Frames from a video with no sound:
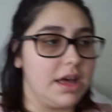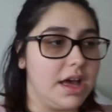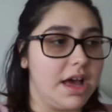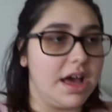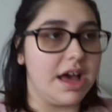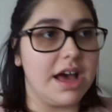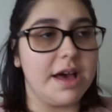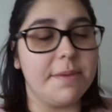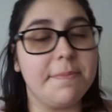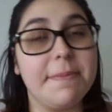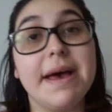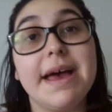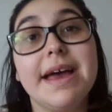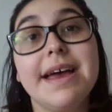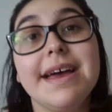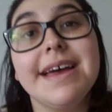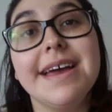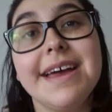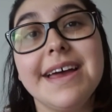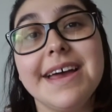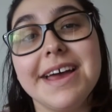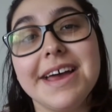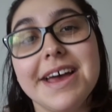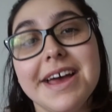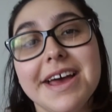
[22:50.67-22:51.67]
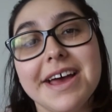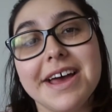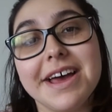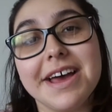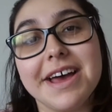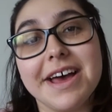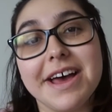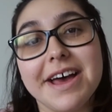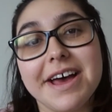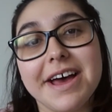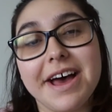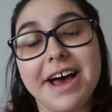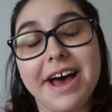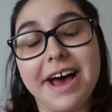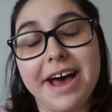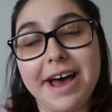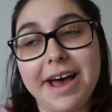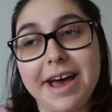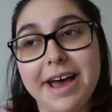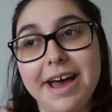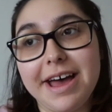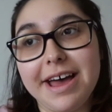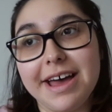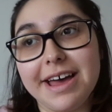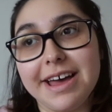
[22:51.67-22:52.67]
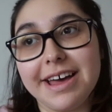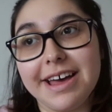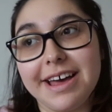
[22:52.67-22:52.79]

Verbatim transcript: Um, uh,